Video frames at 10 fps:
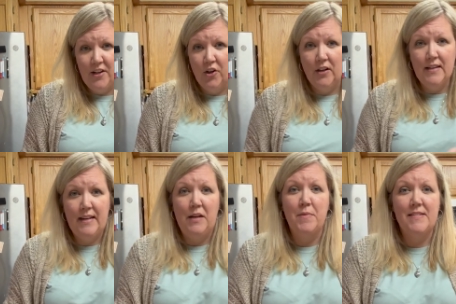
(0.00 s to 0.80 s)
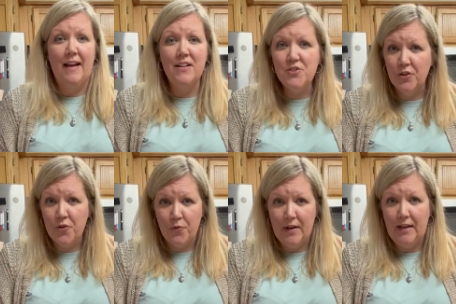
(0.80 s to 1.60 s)
you're going to need besides your
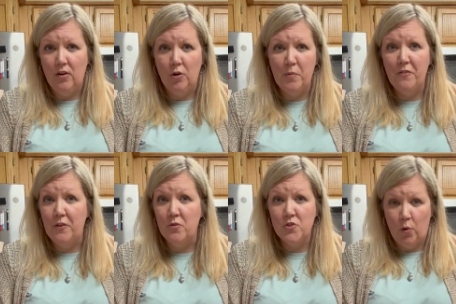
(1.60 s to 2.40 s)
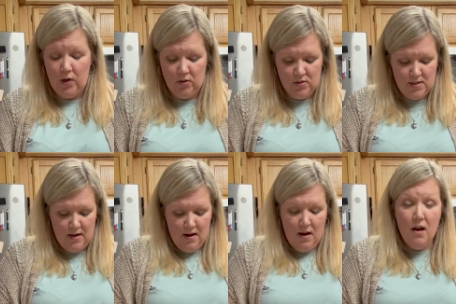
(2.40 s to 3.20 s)
3 herb-infused oils
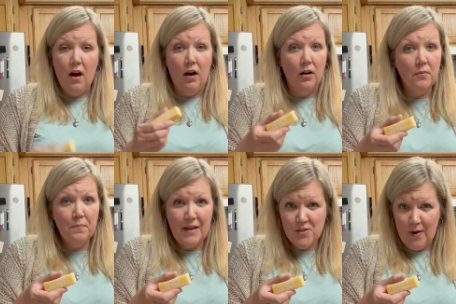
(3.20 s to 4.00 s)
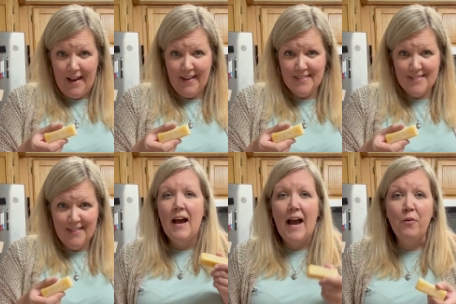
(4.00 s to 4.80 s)
are beeswax.
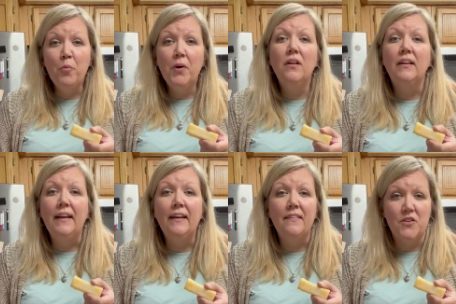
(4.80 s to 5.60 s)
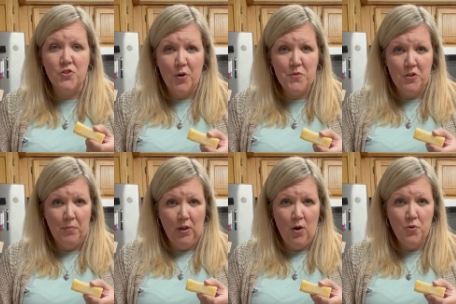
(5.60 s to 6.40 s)
I will put a link in the description
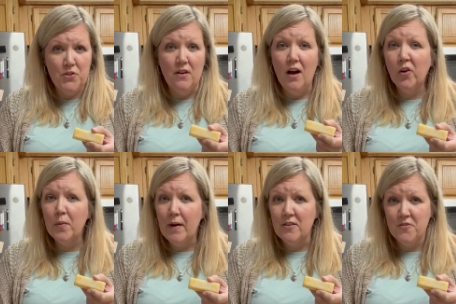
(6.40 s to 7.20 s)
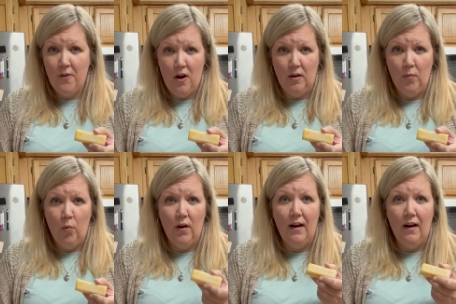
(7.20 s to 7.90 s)
below to the Hungry Bear's farm where